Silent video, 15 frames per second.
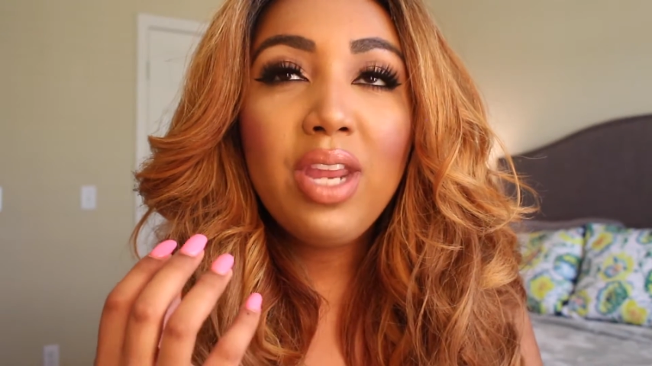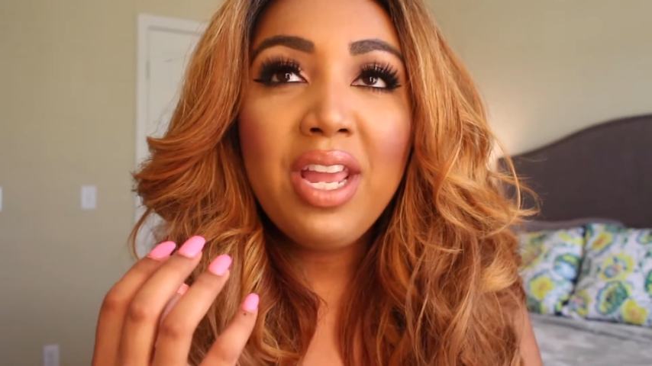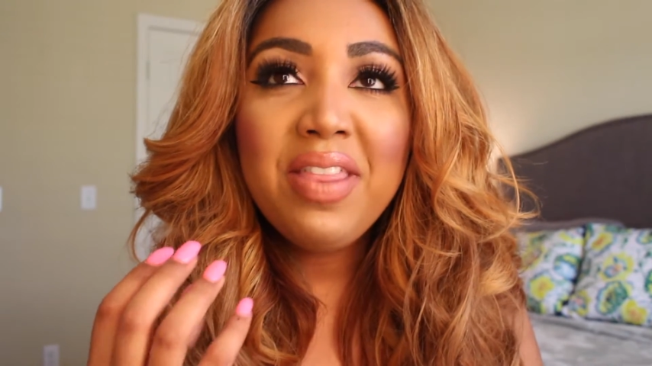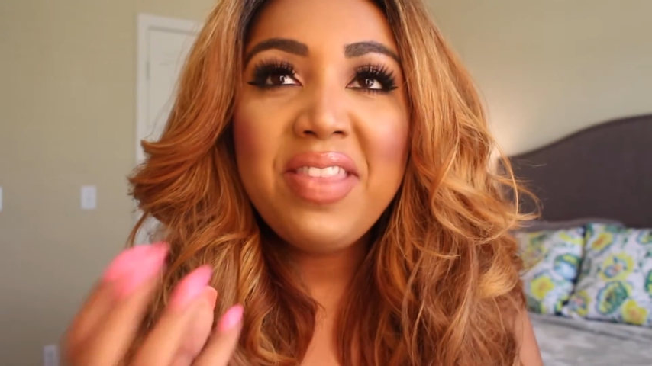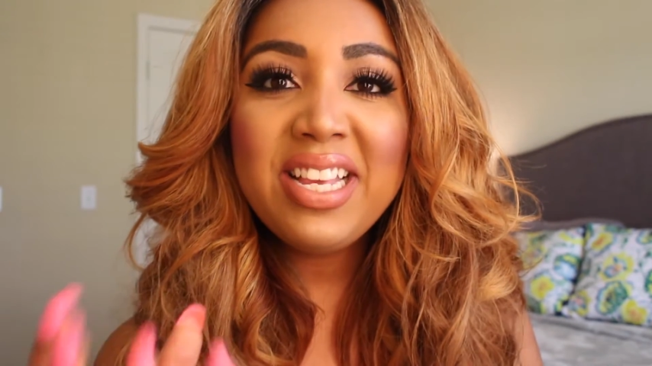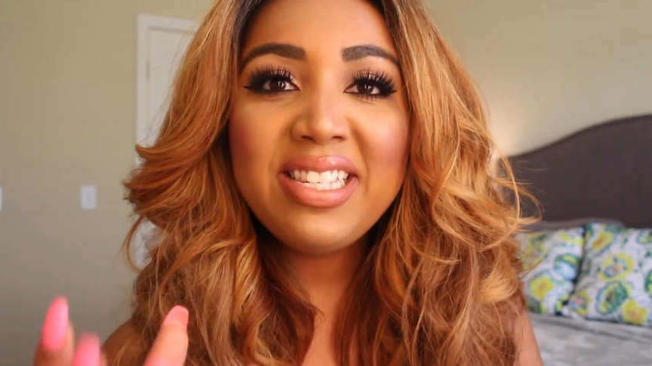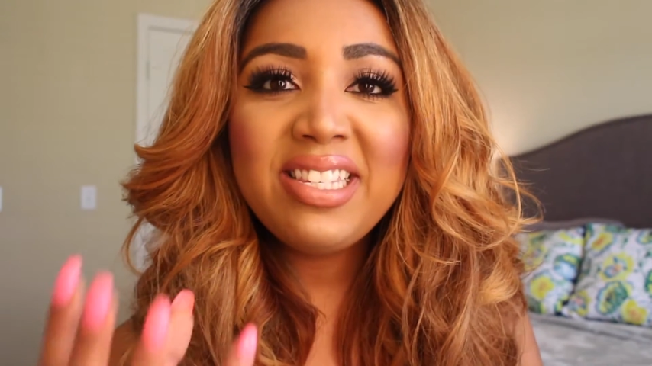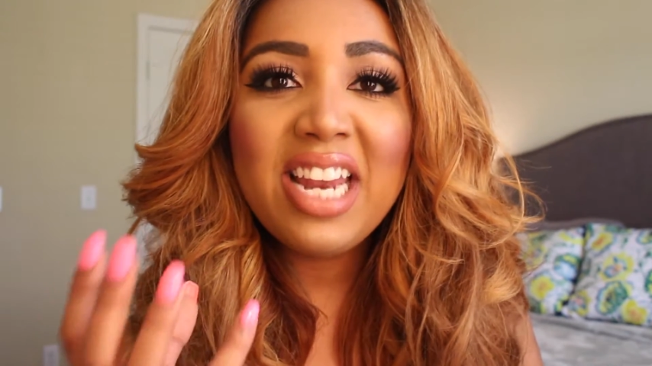
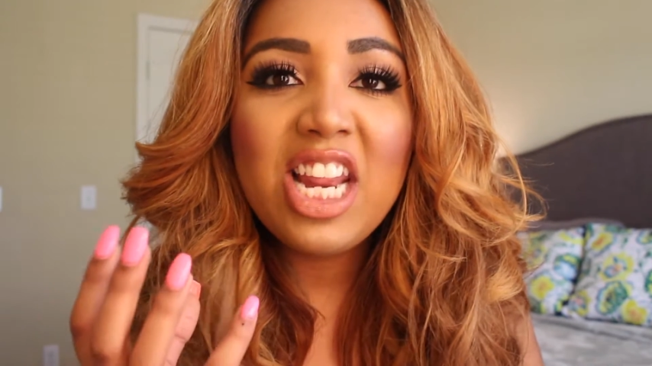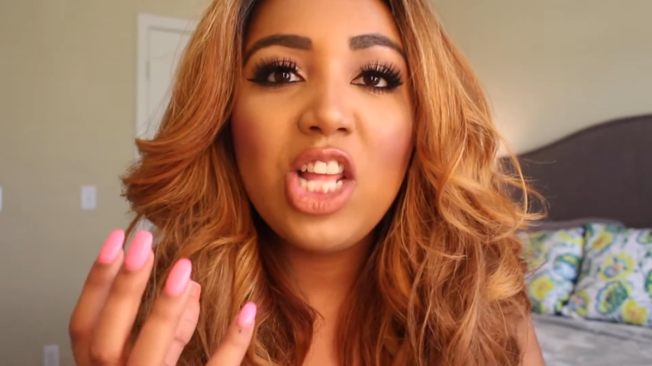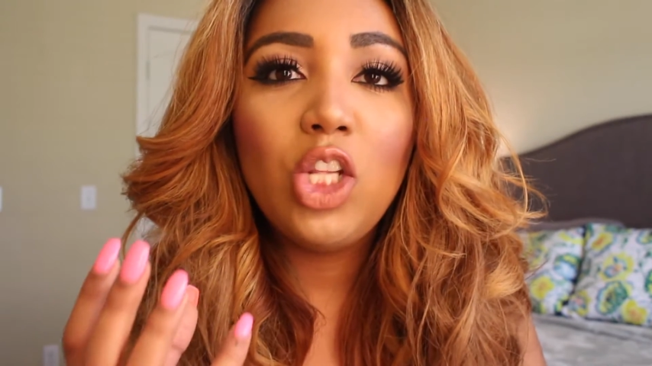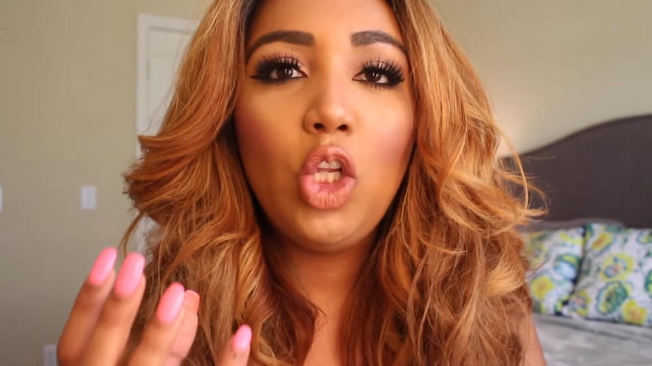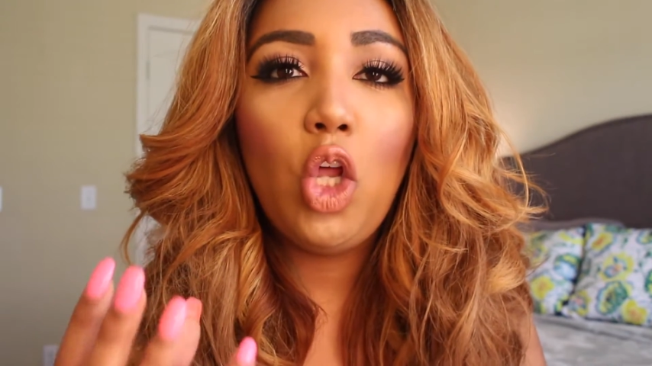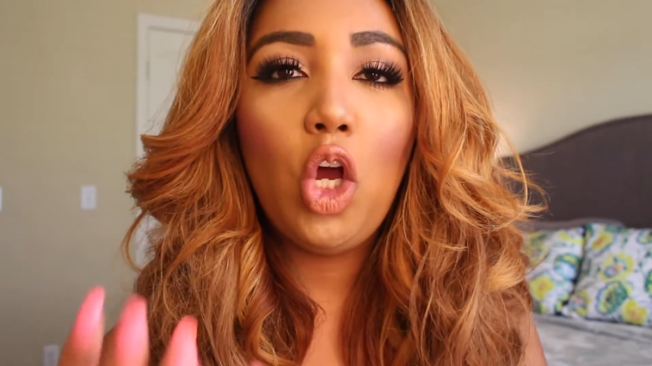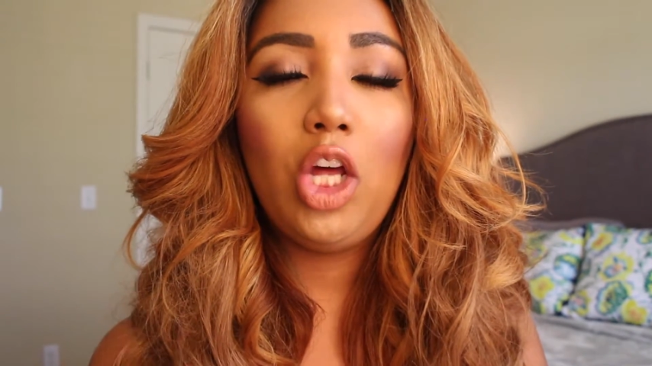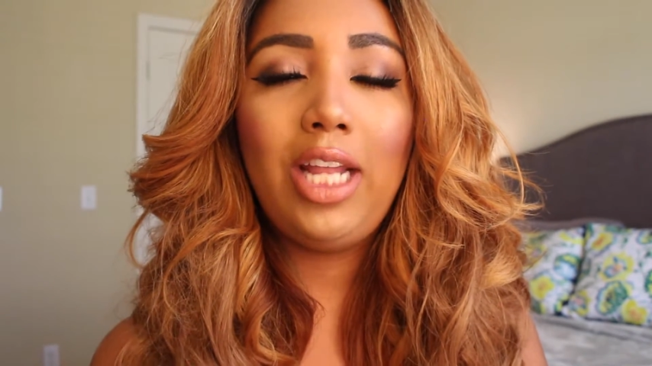this
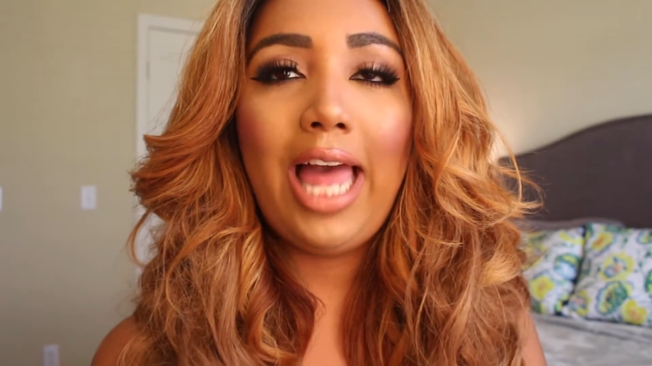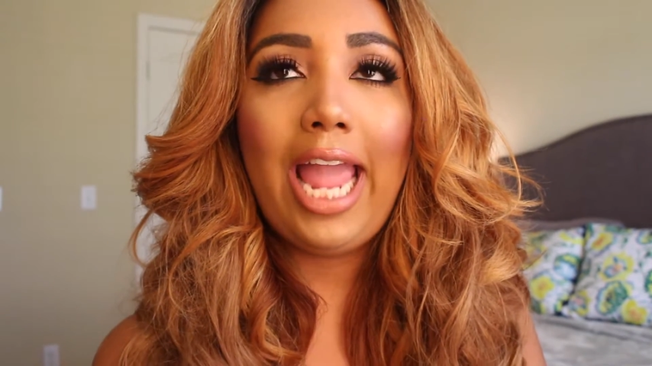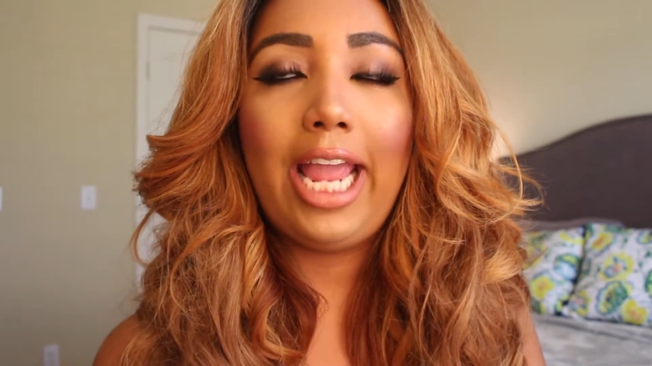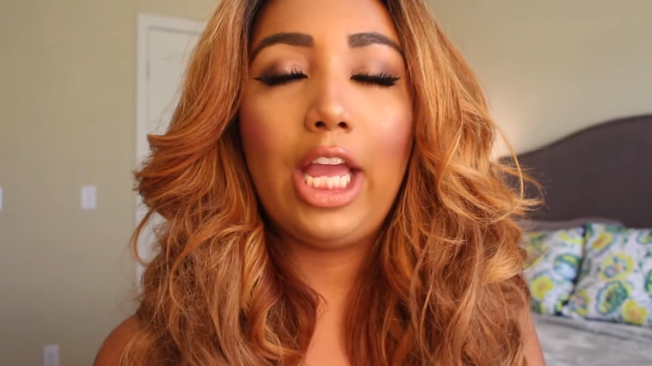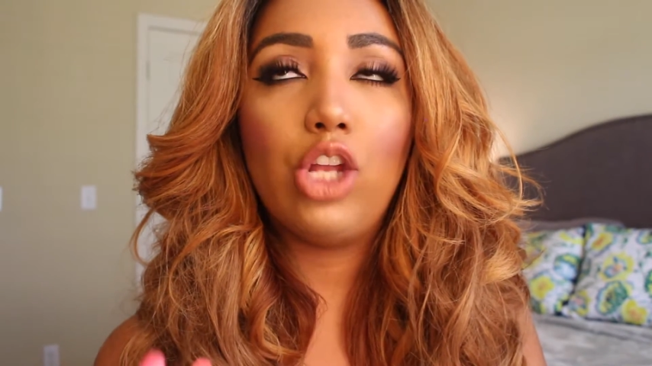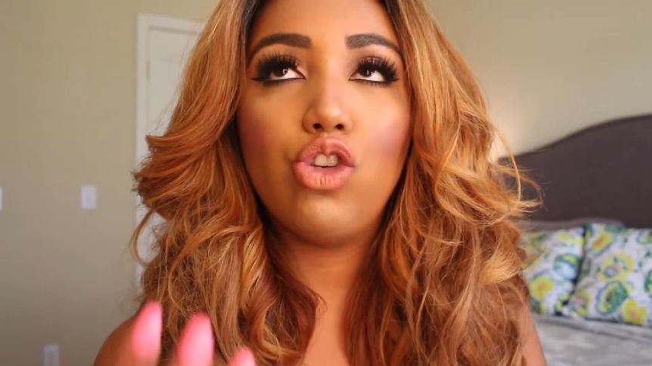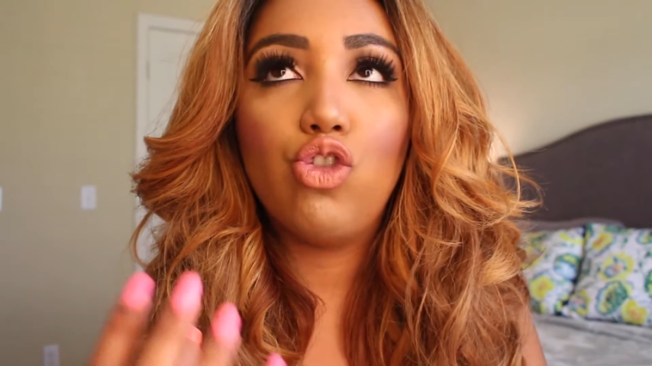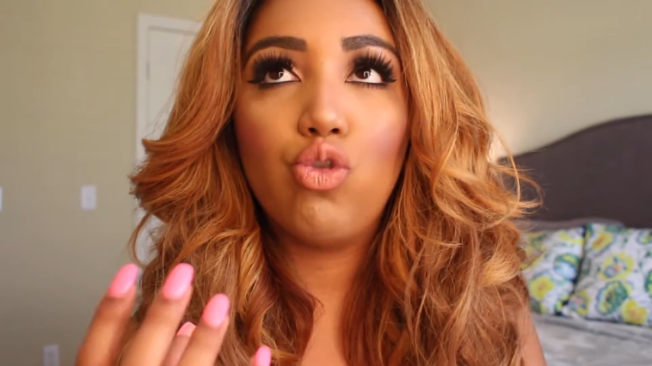didn't look like